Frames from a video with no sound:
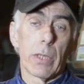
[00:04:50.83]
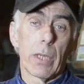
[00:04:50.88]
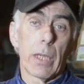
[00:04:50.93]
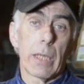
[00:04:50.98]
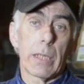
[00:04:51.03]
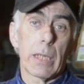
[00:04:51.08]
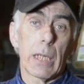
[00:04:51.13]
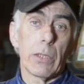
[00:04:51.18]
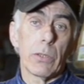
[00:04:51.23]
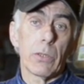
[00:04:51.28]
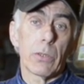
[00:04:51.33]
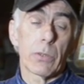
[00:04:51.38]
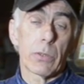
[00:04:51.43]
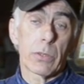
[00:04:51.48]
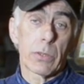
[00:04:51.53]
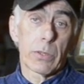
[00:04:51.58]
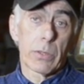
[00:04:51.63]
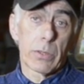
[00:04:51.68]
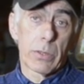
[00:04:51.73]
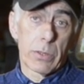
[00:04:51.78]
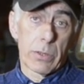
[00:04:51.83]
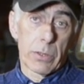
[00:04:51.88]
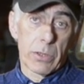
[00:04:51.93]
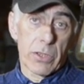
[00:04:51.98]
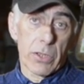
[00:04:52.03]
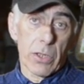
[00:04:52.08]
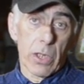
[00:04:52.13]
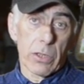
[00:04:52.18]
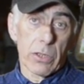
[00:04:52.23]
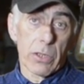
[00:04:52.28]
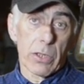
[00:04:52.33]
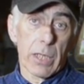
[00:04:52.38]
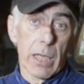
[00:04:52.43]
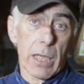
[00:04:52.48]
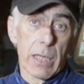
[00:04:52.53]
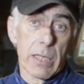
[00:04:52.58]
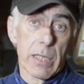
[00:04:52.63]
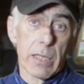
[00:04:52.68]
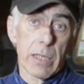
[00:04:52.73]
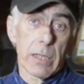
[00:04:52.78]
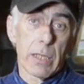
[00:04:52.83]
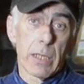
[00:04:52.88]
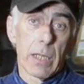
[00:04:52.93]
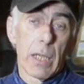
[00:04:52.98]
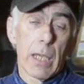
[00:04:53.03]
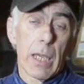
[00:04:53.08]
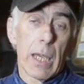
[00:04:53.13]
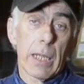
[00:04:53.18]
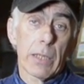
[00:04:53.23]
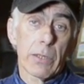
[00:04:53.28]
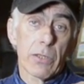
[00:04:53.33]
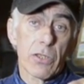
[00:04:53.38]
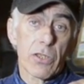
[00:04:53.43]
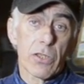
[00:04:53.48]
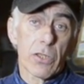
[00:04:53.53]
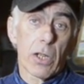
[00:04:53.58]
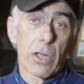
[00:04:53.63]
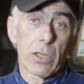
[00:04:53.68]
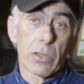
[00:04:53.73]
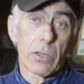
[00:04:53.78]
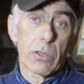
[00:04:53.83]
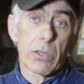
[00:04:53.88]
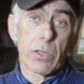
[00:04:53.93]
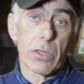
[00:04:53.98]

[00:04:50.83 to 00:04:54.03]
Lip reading: and then the starter kicks in, and the starter